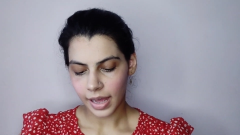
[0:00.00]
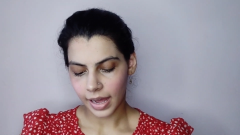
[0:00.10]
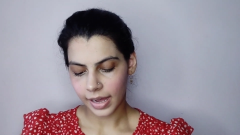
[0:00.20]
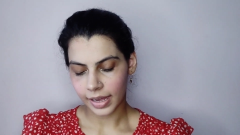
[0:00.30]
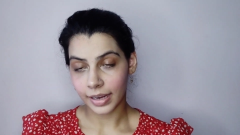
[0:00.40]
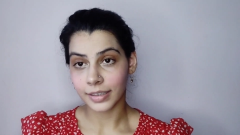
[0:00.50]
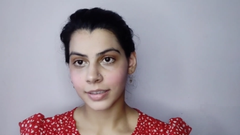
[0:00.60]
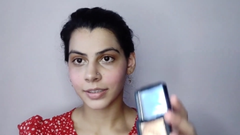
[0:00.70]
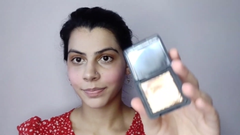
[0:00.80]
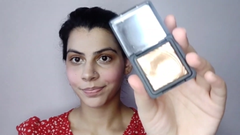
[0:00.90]

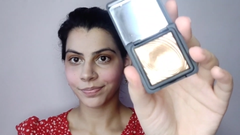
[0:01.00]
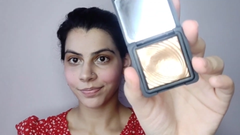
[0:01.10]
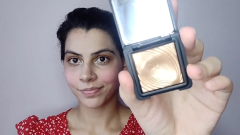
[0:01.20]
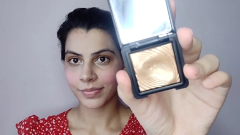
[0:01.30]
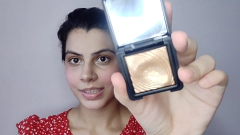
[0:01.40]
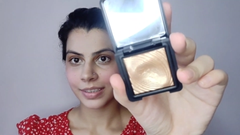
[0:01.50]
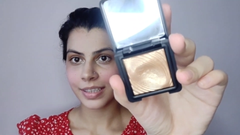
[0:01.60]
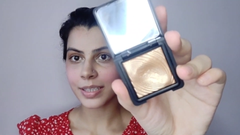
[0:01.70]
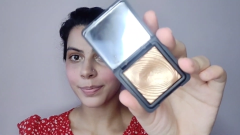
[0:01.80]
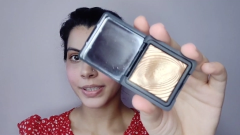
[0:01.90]
And
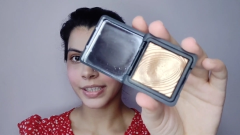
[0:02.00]
it's a